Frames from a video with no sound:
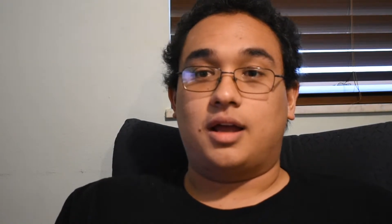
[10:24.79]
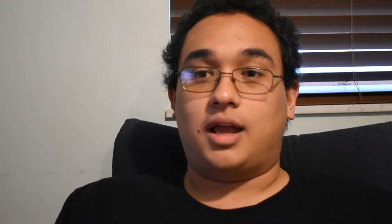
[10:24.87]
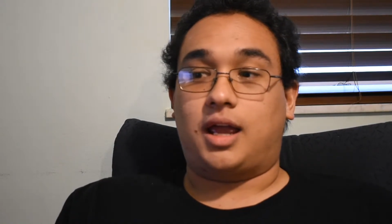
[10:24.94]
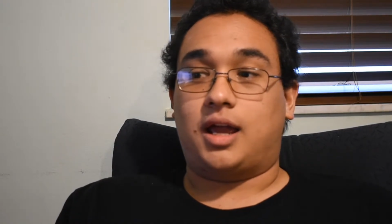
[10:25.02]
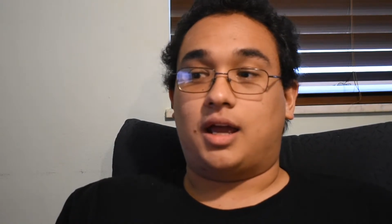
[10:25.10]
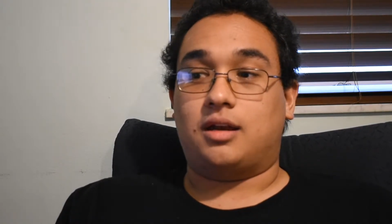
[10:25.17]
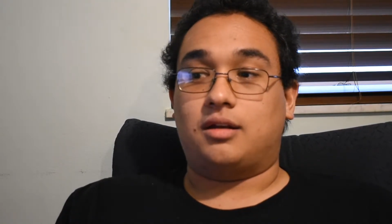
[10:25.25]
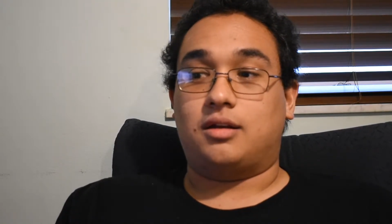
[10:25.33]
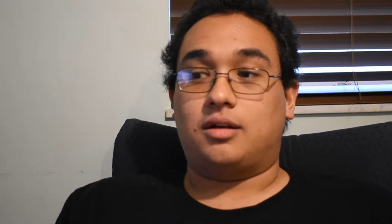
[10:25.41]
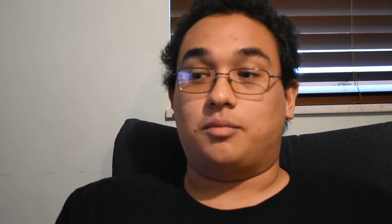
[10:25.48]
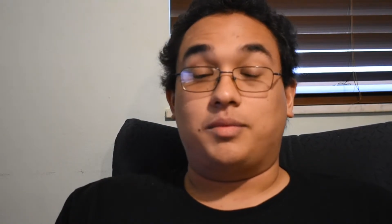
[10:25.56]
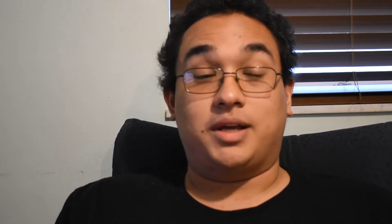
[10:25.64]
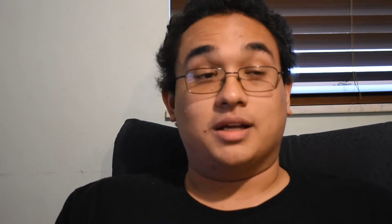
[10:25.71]
And
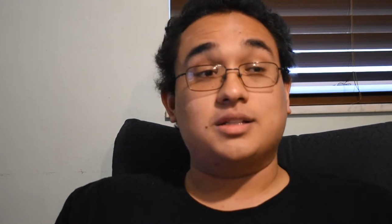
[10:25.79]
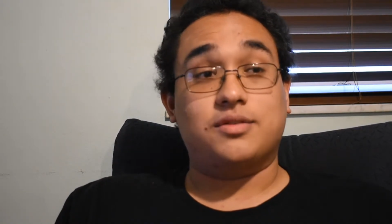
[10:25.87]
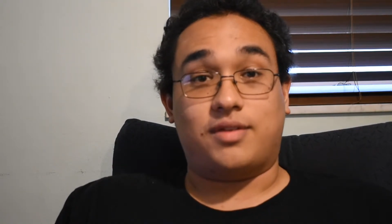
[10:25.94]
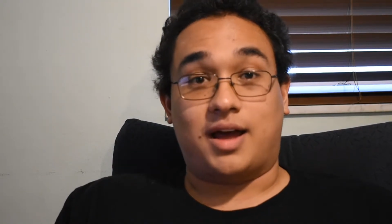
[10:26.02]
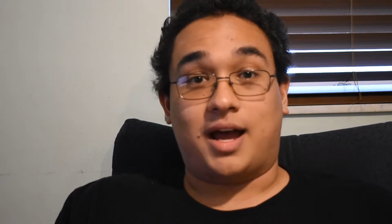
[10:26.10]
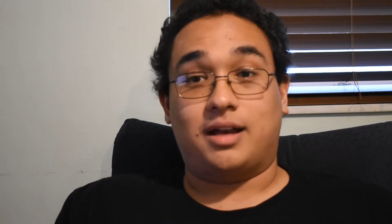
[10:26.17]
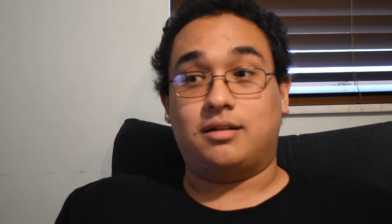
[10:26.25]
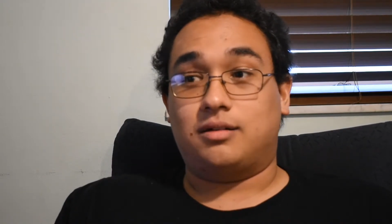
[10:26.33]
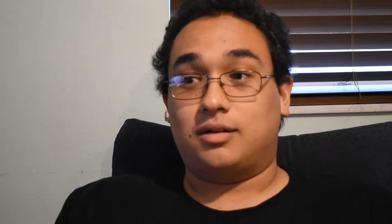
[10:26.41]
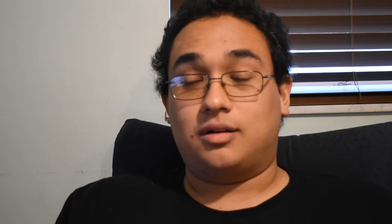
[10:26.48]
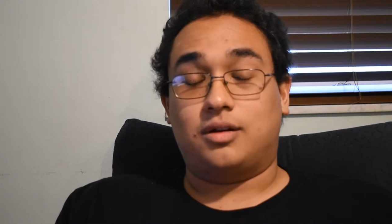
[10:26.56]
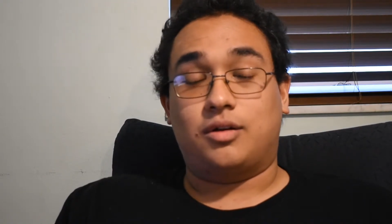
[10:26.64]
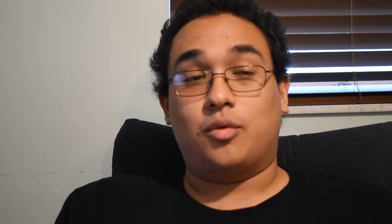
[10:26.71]
because of that,
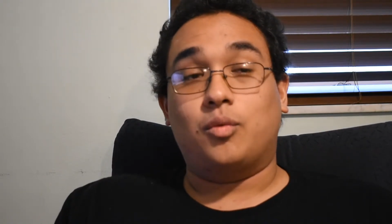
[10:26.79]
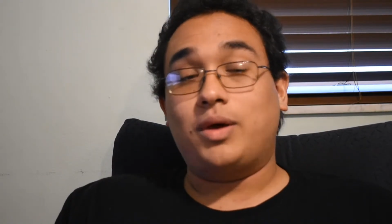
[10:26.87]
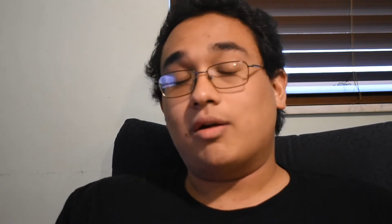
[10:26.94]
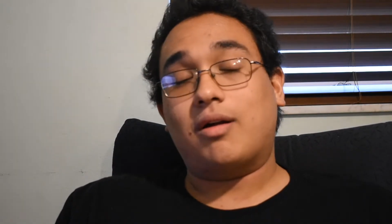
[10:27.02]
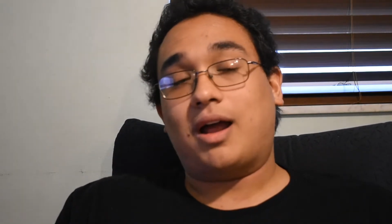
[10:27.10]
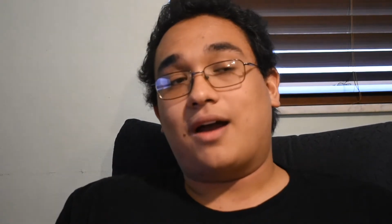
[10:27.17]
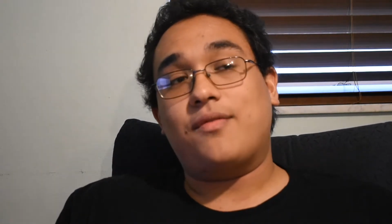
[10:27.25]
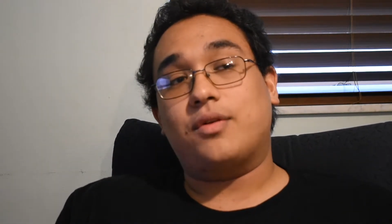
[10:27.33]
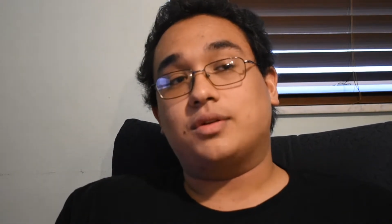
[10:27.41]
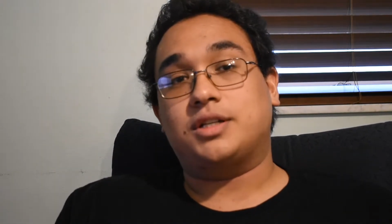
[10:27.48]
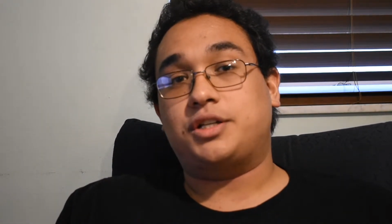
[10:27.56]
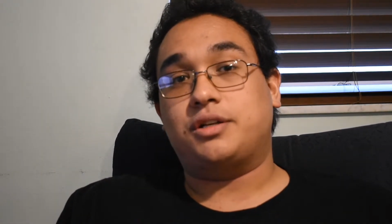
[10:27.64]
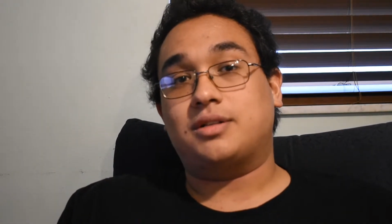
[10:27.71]
we don't have
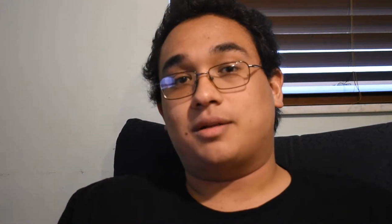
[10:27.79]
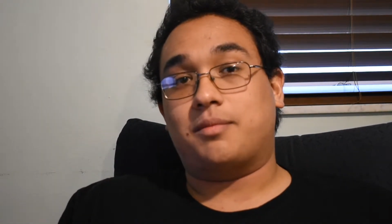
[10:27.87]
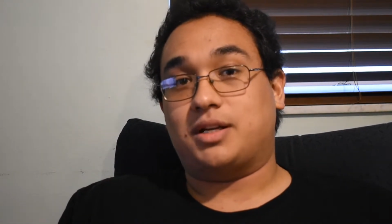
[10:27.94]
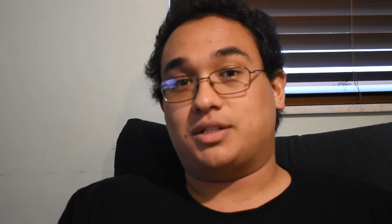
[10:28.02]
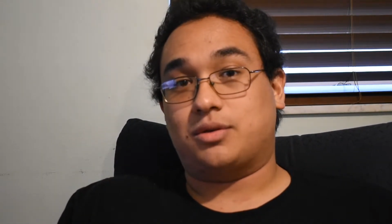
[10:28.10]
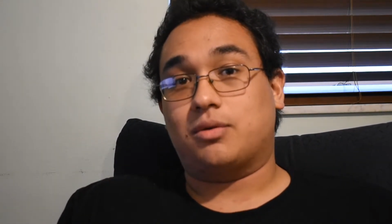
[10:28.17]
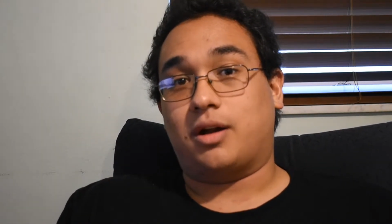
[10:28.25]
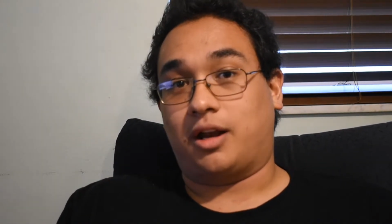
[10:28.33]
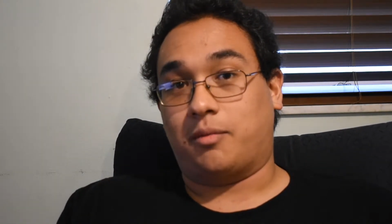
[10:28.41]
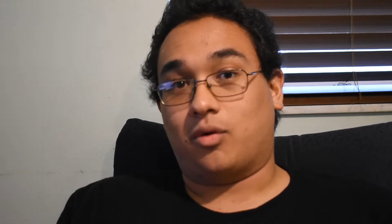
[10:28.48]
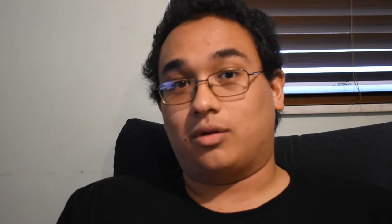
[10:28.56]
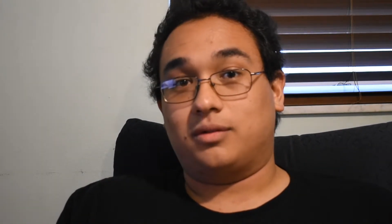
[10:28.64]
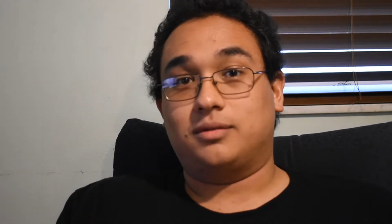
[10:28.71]
those issues at my store
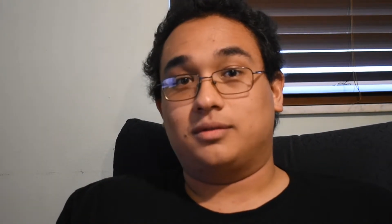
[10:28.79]
anymore.